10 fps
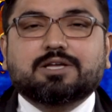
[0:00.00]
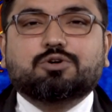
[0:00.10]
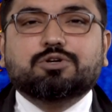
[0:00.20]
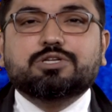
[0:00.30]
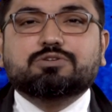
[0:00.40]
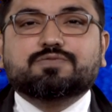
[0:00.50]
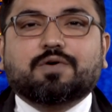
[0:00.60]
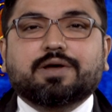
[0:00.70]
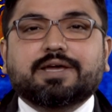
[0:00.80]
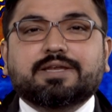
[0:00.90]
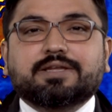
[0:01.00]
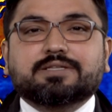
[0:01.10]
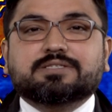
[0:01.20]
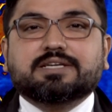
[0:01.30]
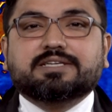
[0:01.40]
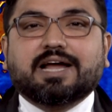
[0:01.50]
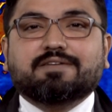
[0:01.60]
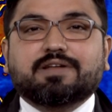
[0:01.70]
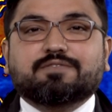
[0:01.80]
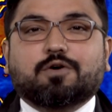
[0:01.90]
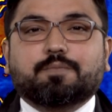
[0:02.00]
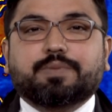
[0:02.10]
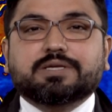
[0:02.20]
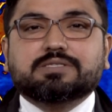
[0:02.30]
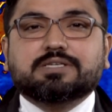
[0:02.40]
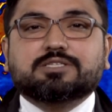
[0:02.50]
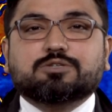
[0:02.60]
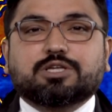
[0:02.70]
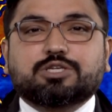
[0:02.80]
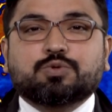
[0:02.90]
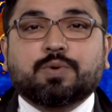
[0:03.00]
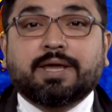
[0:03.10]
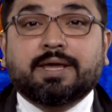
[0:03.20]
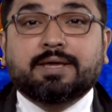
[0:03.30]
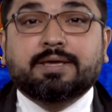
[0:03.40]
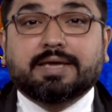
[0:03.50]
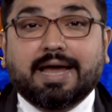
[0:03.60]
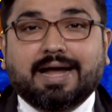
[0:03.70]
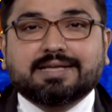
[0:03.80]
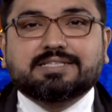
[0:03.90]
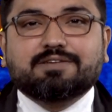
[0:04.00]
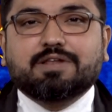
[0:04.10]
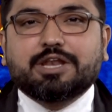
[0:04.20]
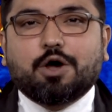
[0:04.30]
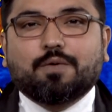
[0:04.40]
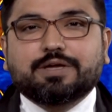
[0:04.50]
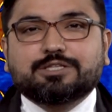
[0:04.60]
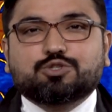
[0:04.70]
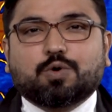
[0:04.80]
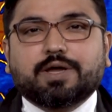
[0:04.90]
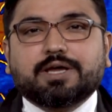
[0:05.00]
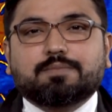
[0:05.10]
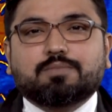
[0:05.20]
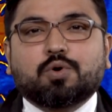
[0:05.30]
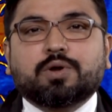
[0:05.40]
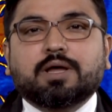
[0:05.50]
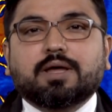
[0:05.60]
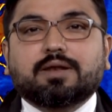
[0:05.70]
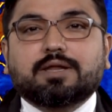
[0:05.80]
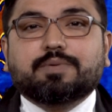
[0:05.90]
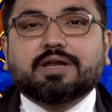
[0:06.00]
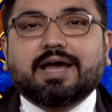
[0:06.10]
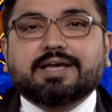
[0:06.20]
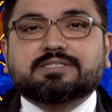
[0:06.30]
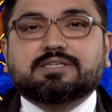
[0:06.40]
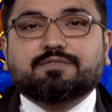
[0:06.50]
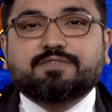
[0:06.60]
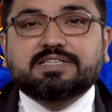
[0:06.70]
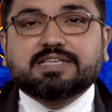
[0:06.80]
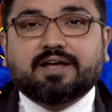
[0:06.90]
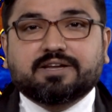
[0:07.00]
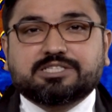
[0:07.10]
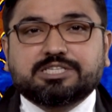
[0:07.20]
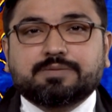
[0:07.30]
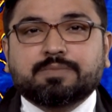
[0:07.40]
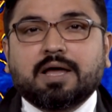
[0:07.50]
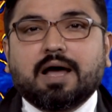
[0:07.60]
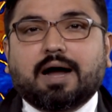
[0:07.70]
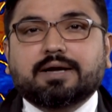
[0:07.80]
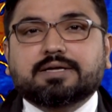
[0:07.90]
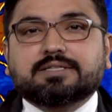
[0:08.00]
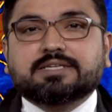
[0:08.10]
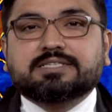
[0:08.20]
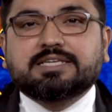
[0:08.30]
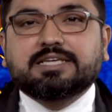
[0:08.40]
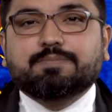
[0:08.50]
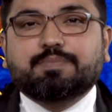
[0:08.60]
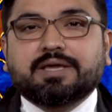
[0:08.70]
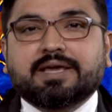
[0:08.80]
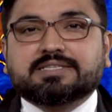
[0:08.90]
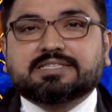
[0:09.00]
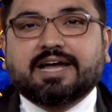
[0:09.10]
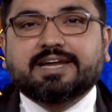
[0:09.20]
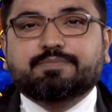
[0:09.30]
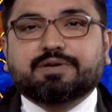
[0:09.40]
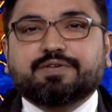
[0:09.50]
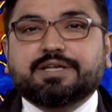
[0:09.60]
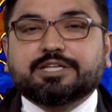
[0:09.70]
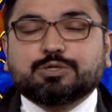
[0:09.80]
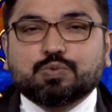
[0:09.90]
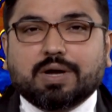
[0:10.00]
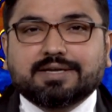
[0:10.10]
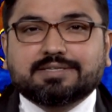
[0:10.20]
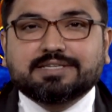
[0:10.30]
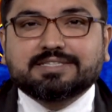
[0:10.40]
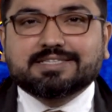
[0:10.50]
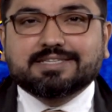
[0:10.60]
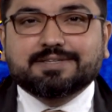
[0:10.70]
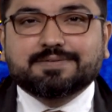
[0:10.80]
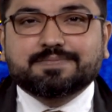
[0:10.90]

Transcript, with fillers: Good news for Indians traveling for business to the UAE as they will now enjoy a more liberalized visa regime under the CEPA signed between the two countries.